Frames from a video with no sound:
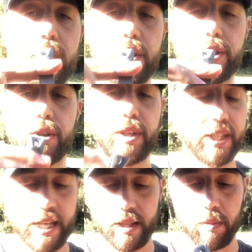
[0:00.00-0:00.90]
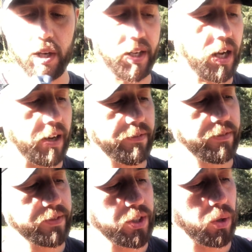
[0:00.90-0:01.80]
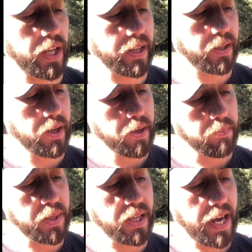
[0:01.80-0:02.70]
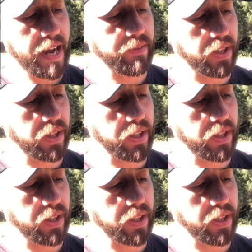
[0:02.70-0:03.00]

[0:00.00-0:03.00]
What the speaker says: So you could take them on and off. So like me, I have a